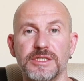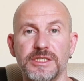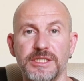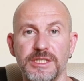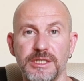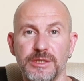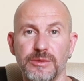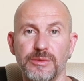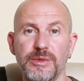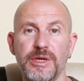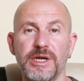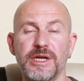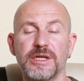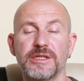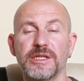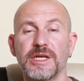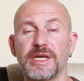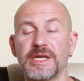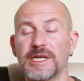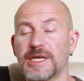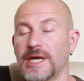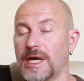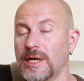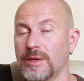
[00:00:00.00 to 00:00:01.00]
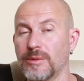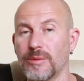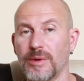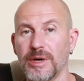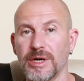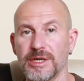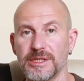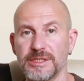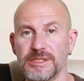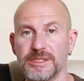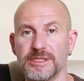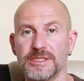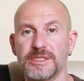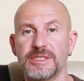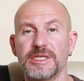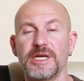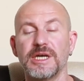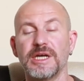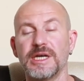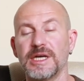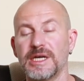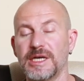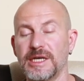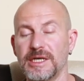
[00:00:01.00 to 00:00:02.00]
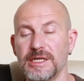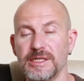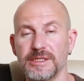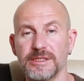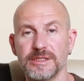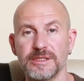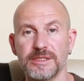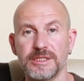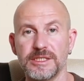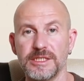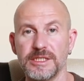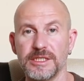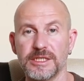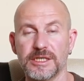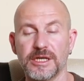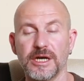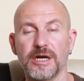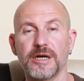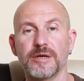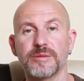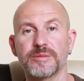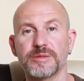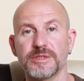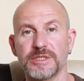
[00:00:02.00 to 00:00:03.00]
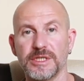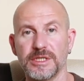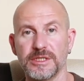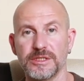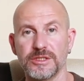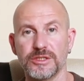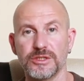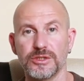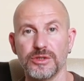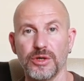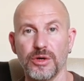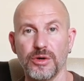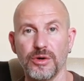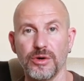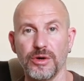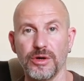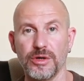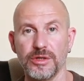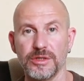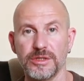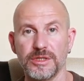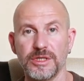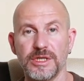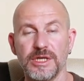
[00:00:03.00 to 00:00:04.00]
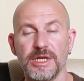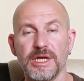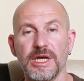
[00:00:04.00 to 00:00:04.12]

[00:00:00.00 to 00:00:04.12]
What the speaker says: teaware like gaiwans and teacups and so on.